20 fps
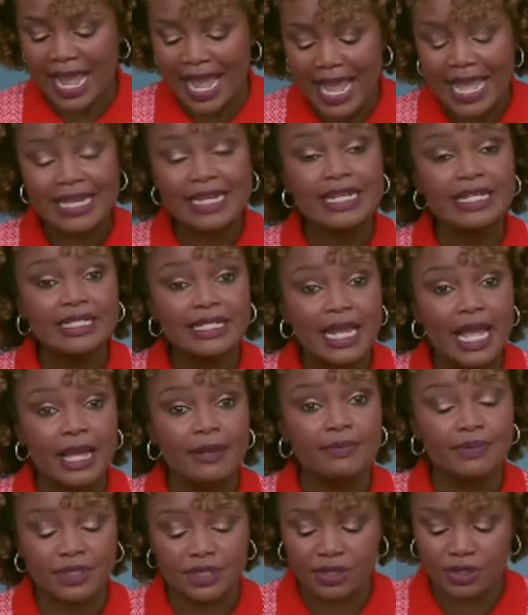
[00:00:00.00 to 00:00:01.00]
any
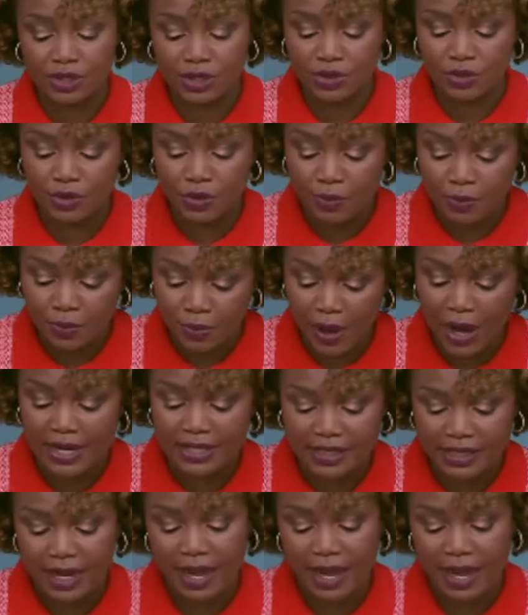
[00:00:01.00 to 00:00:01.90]
attempts to price